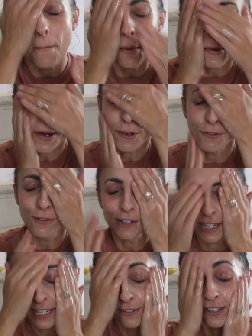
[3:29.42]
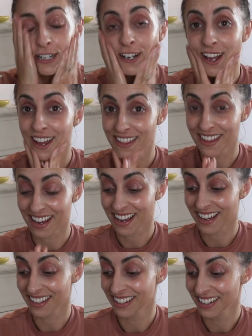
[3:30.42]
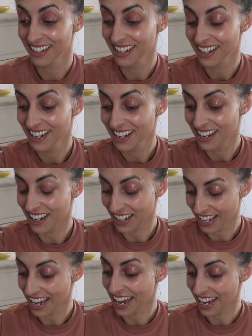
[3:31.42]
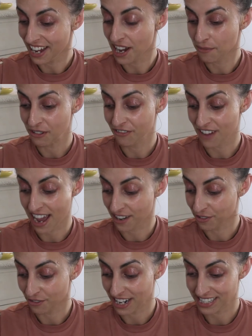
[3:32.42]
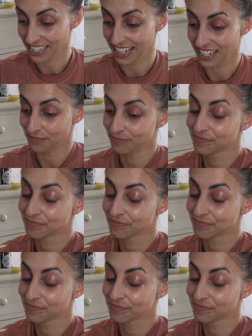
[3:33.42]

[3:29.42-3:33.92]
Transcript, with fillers: I really, really like that. Okay, I'm a fan already.